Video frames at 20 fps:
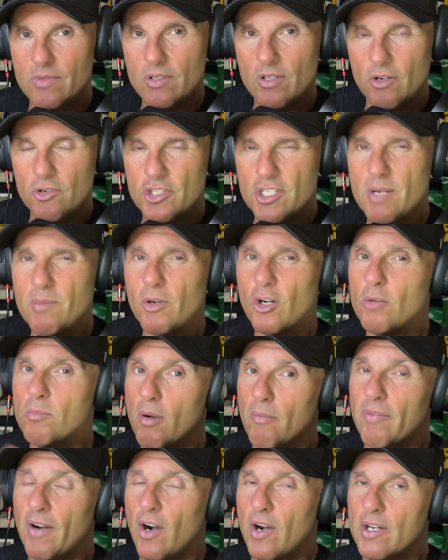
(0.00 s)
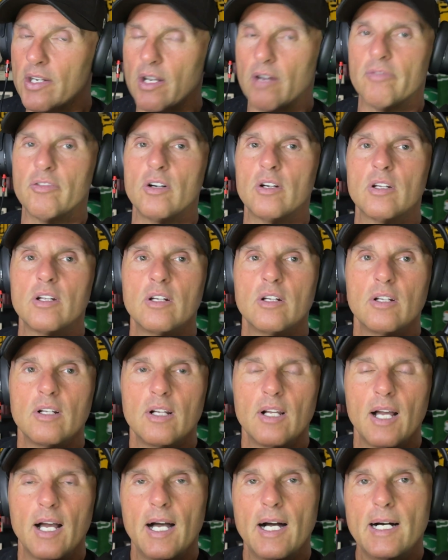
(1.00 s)
similar but very different.
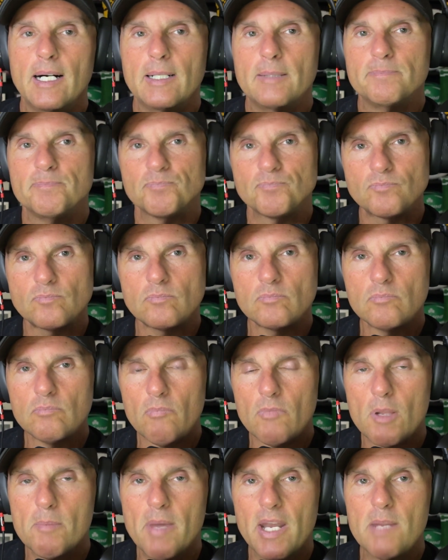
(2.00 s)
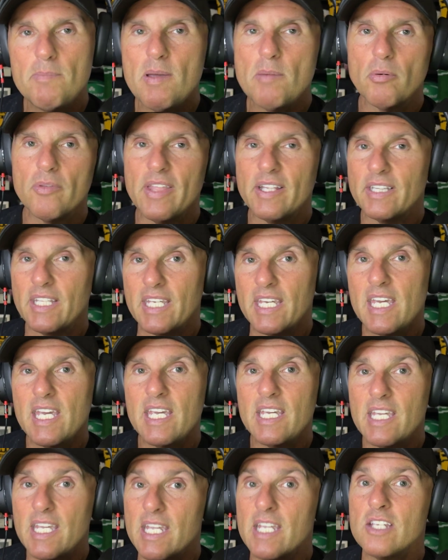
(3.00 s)
Many people think the
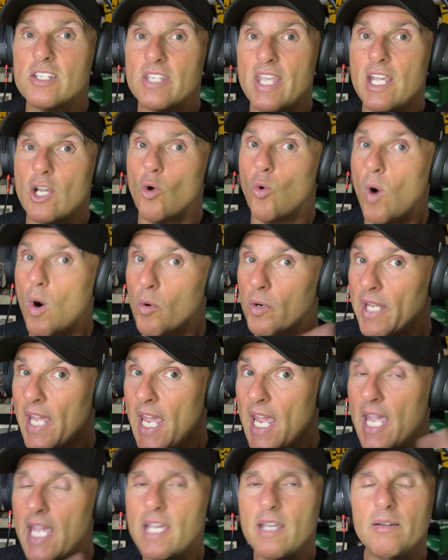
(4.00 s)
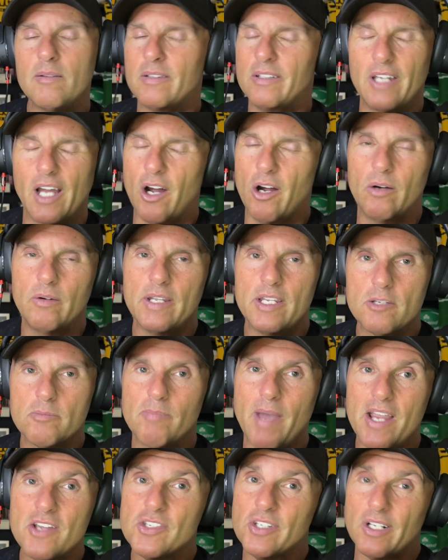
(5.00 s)
king is a, quote, king. No, he's
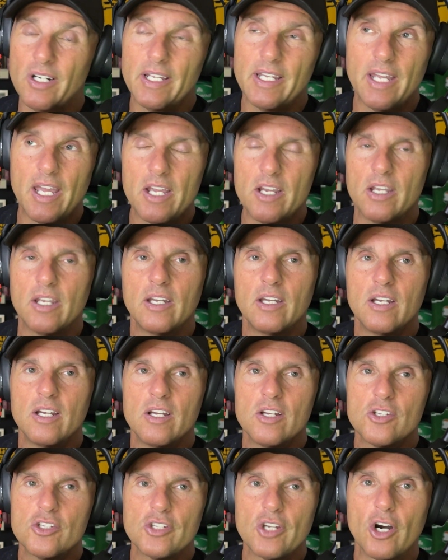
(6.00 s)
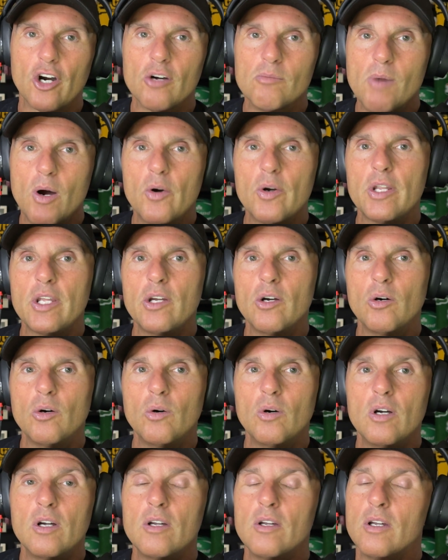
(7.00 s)
basically a
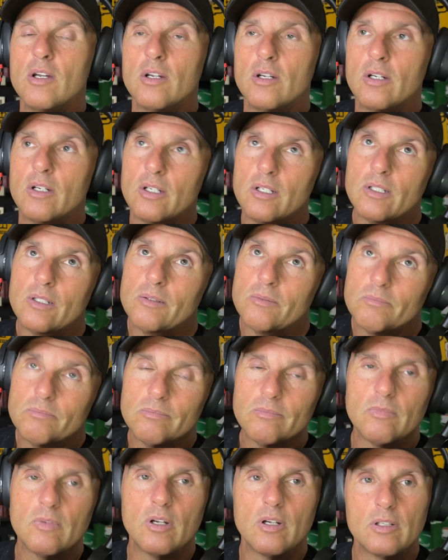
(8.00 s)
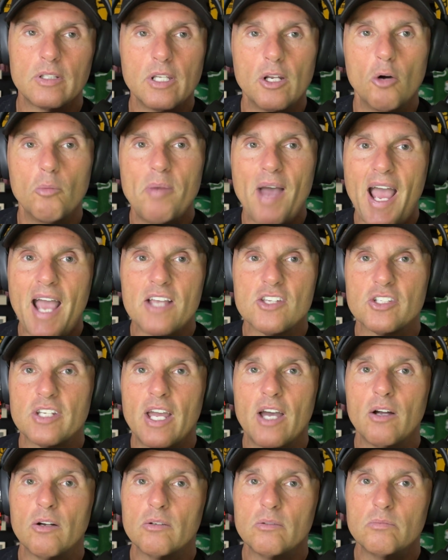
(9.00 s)
ceremonial, passed
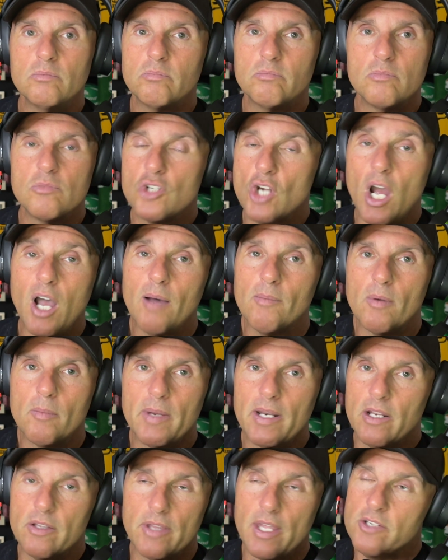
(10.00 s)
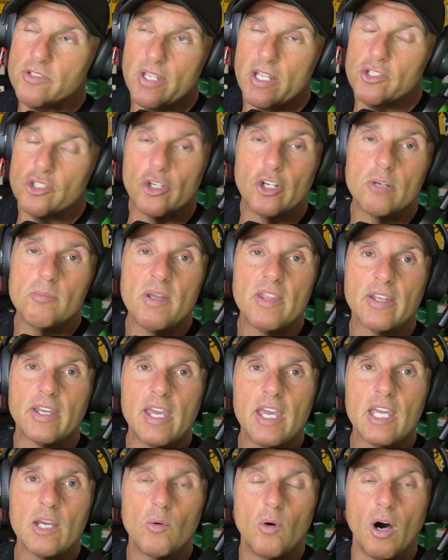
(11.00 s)
down job. I mean, they say it's good to be the
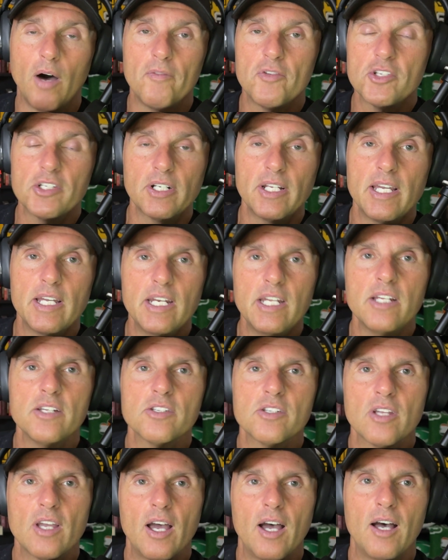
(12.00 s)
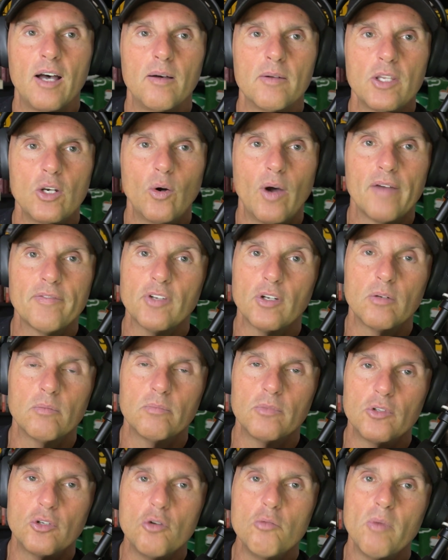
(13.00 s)
king. Well, obviously it is. You don't have to
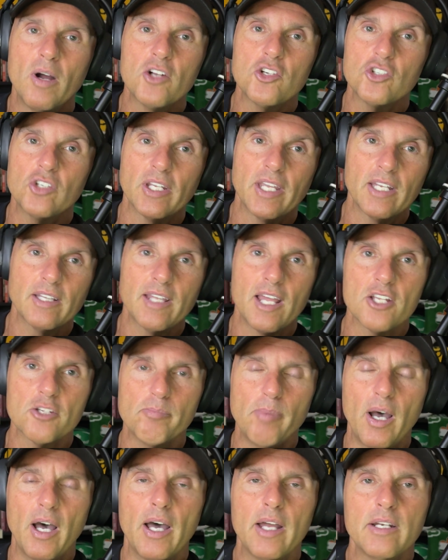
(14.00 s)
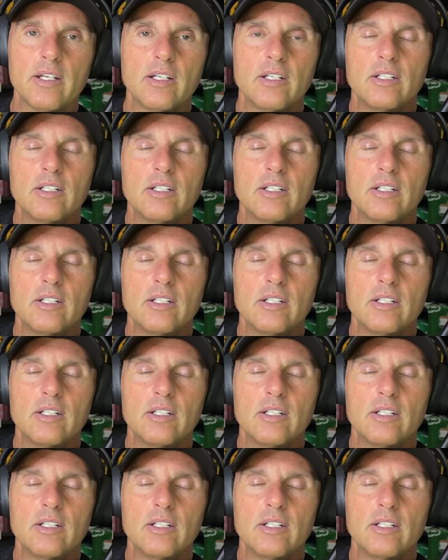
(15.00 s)
do much to get that spot.